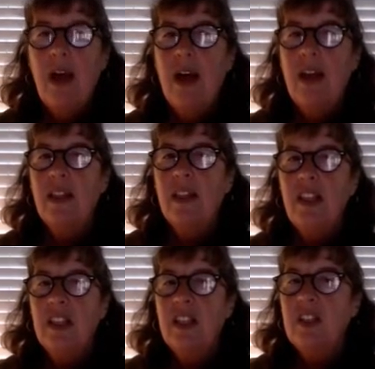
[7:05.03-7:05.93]

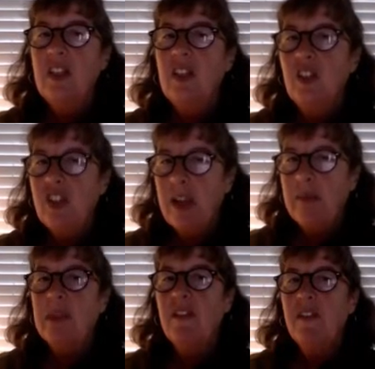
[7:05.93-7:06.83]
these
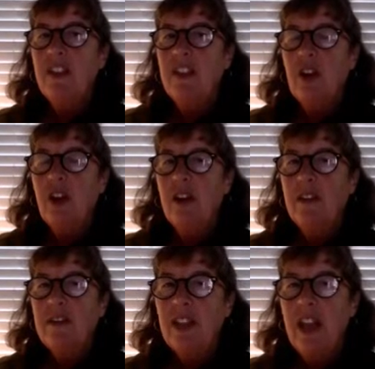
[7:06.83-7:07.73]
shapes of these
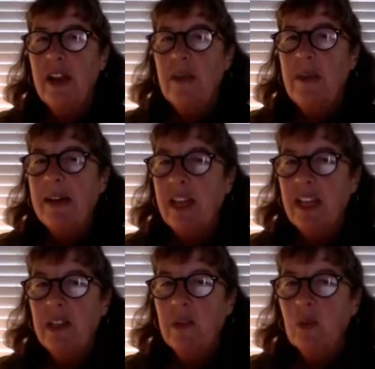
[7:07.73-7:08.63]
curves and about
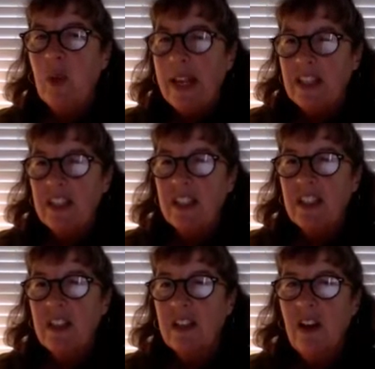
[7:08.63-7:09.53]
getting rates
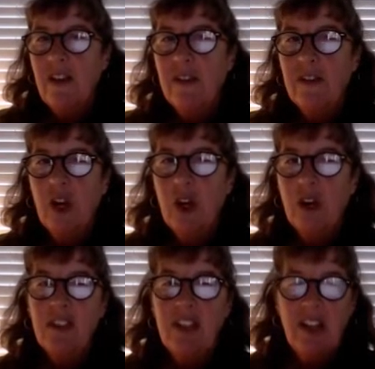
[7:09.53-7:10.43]
off of
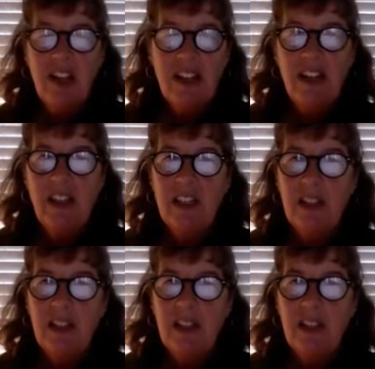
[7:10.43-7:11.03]
curves like these.